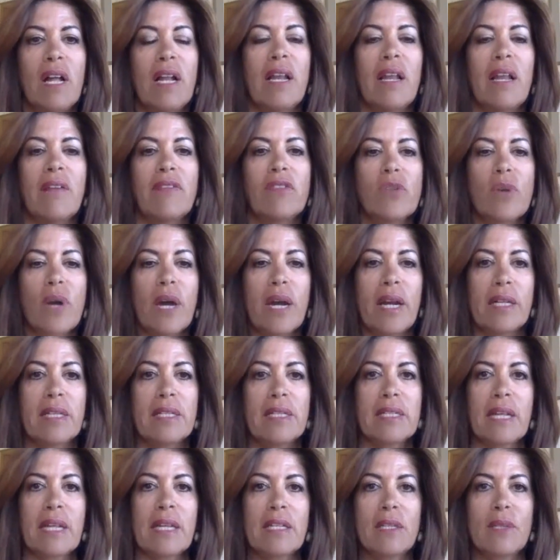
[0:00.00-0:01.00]
left, right, and
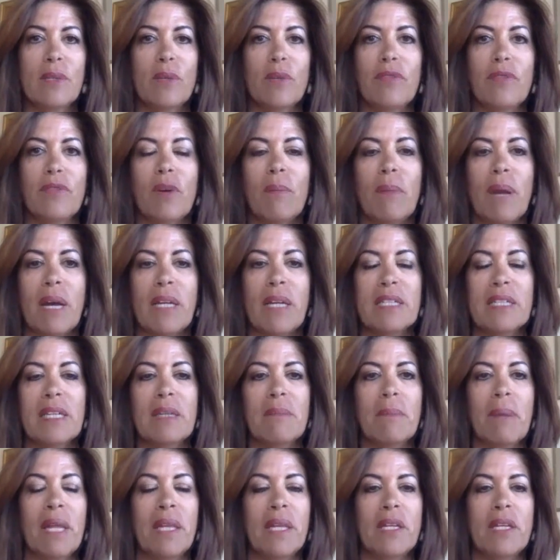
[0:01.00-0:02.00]
center from
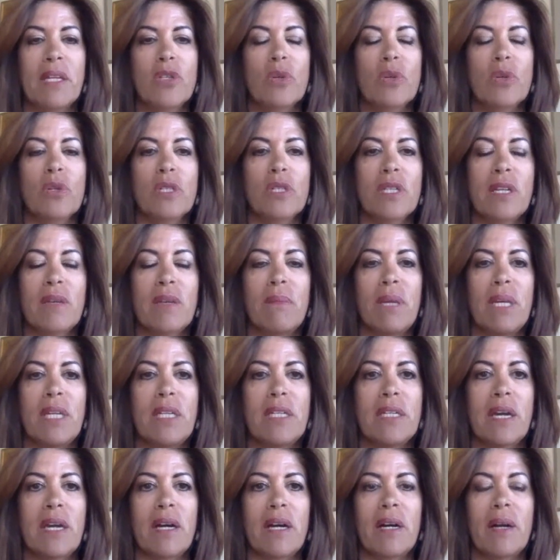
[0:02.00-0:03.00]
asset managers and
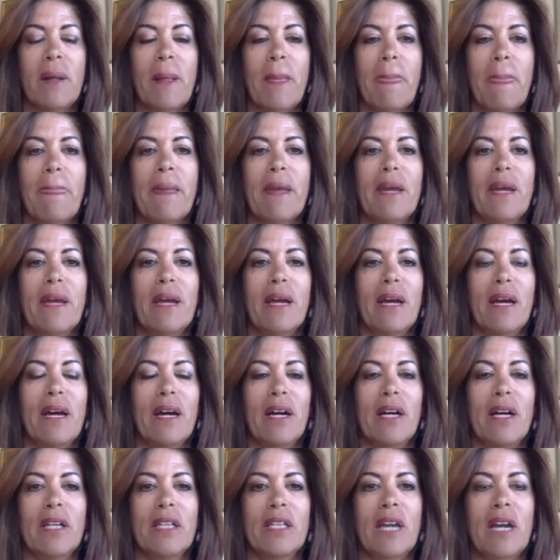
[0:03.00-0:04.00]
media
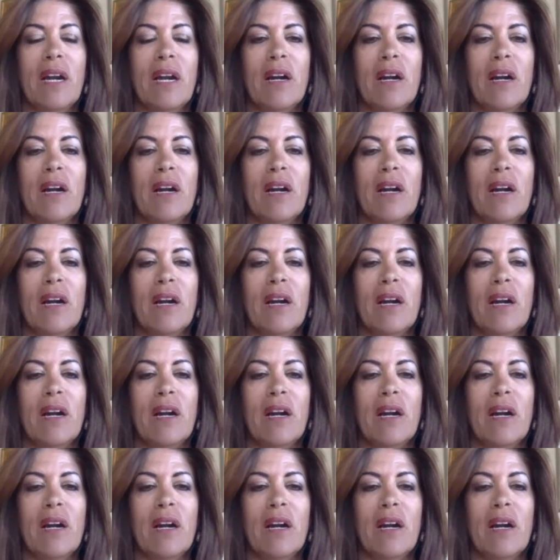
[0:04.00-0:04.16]
that are